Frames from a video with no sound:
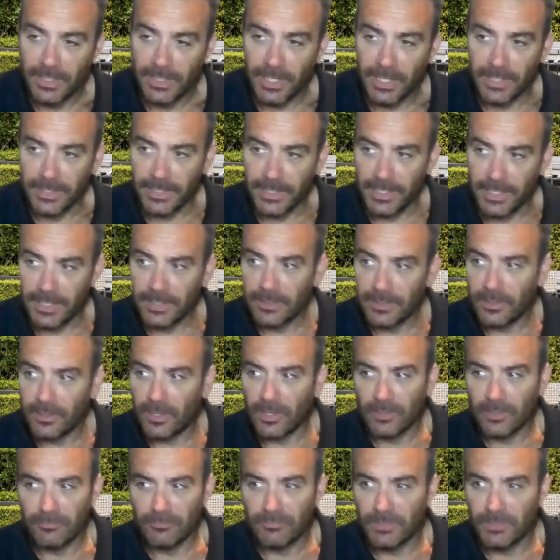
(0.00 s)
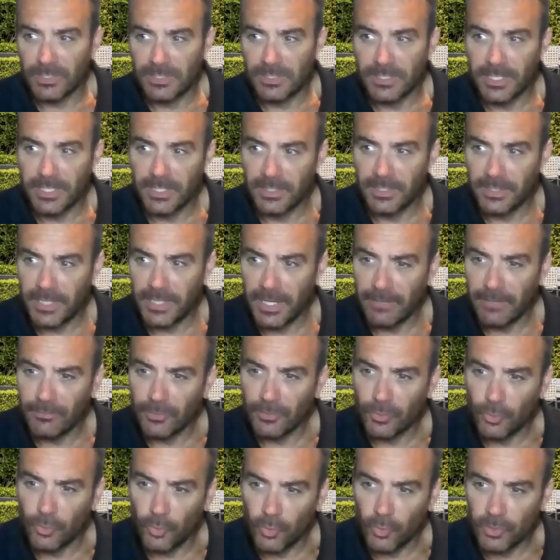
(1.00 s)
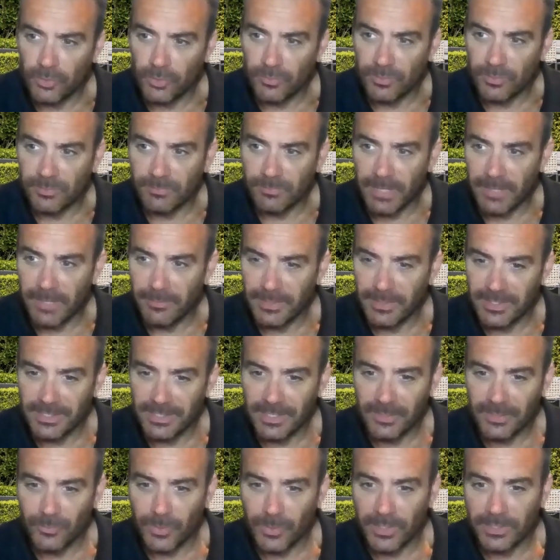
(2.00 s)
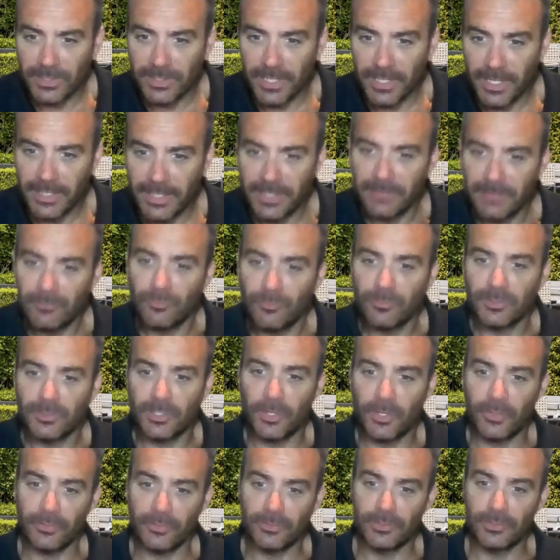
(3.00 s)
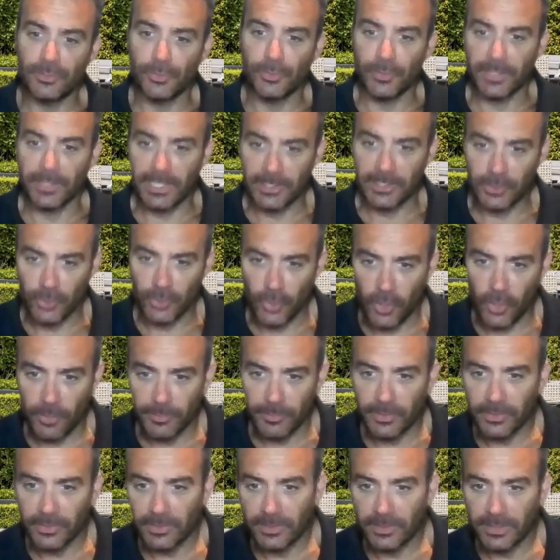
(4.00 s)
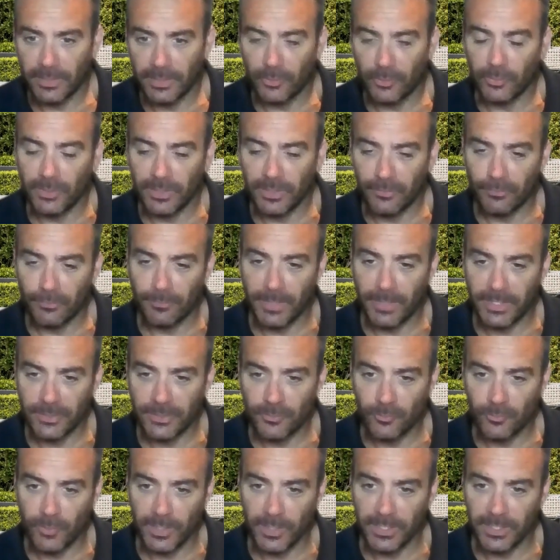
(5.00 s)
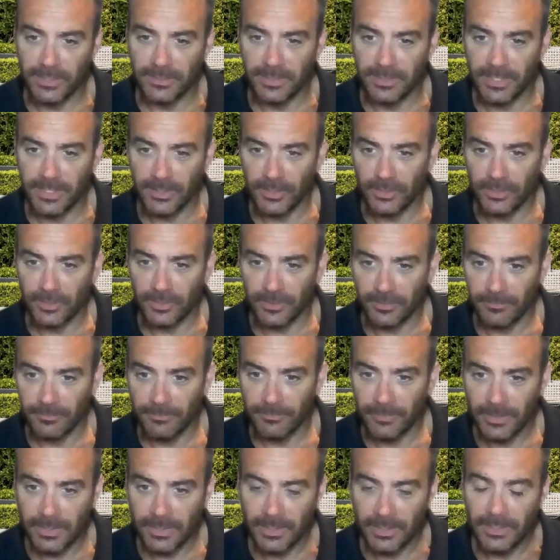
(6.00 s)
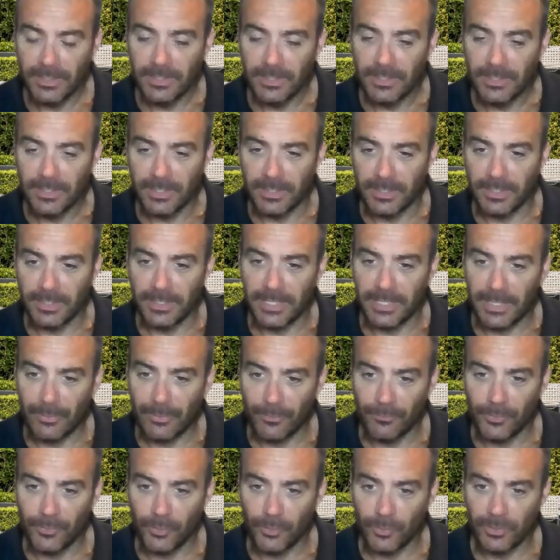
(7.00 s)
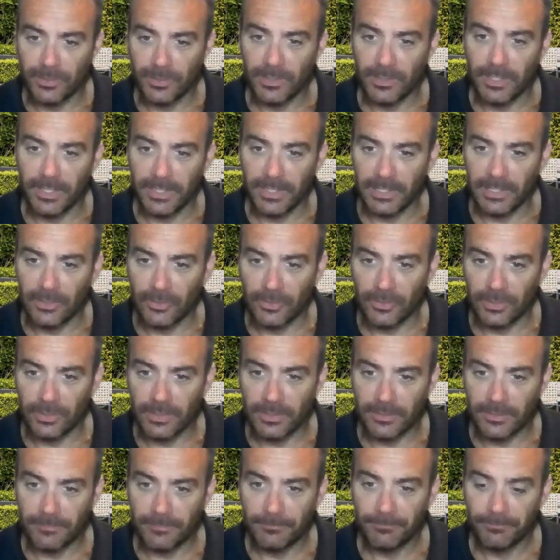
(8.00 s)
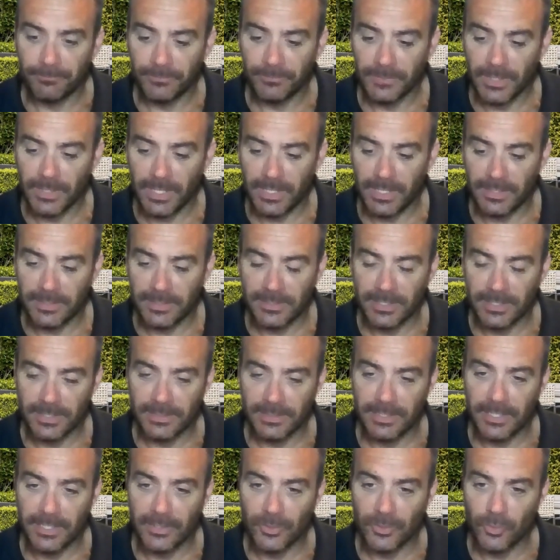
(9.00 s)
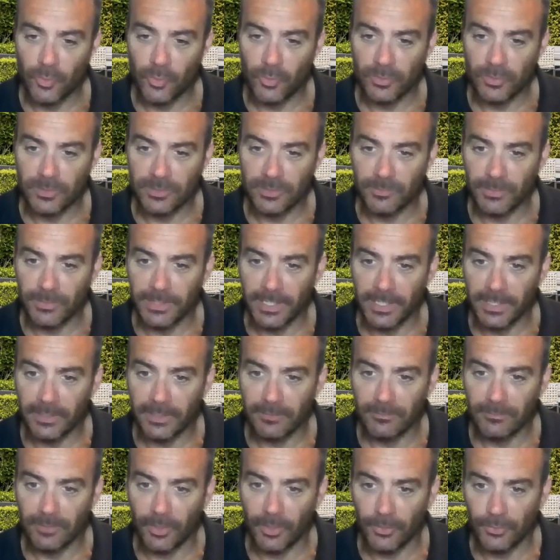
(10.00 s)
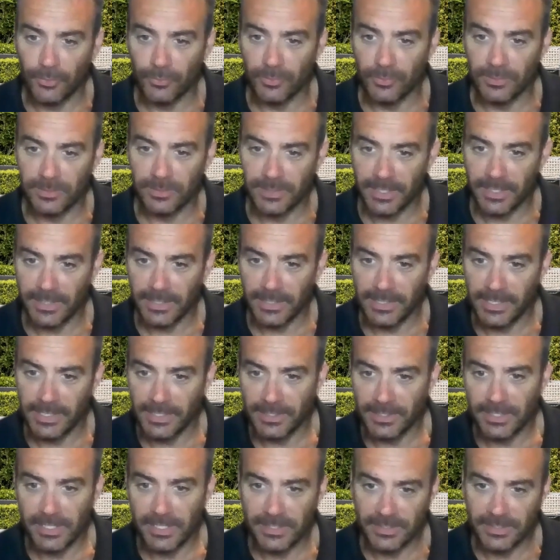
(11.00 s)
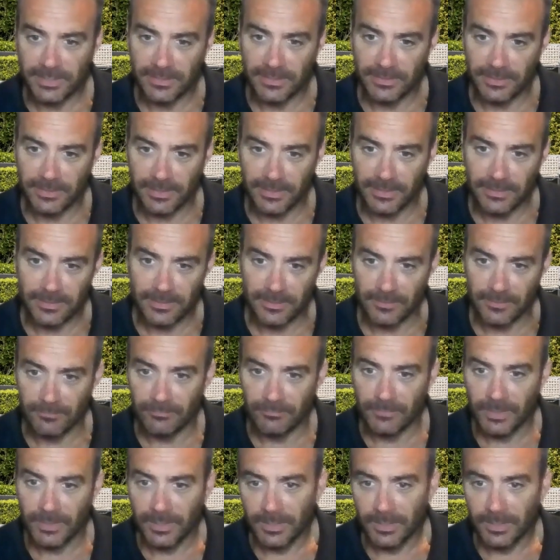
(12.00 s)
And then the second day of the course was maybe 6 weeks later. So during that time, you get all your information ready, send it to them, and then they review it. And then on the second day of the course is when they go through it and say, you need to change this and this and